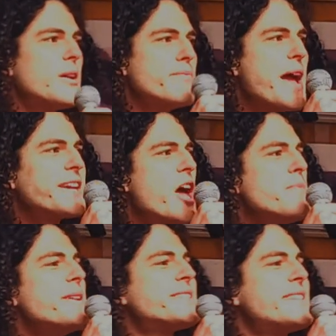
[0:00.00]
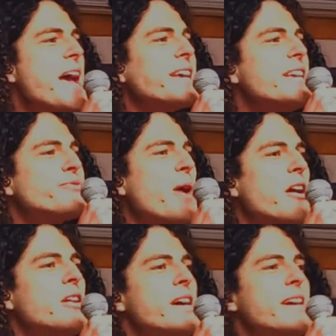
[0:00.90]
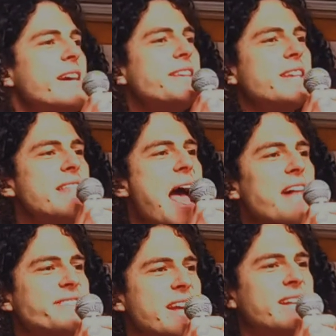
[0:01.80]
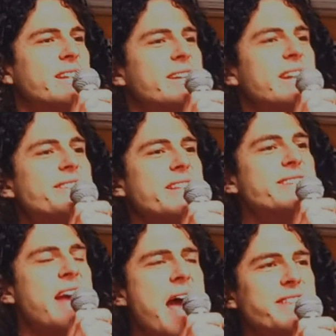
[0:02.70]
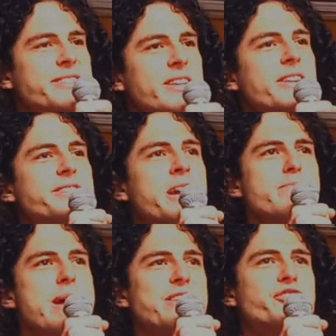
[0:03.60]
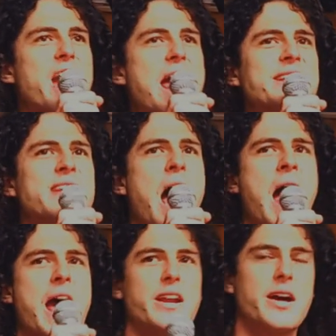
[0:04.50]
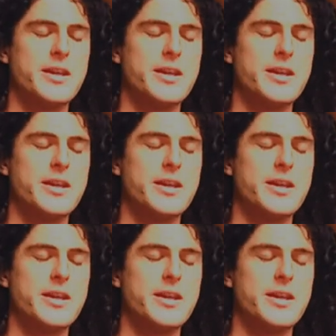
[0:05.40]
Make no mistake, Israel is announcing its intent to commit genocide.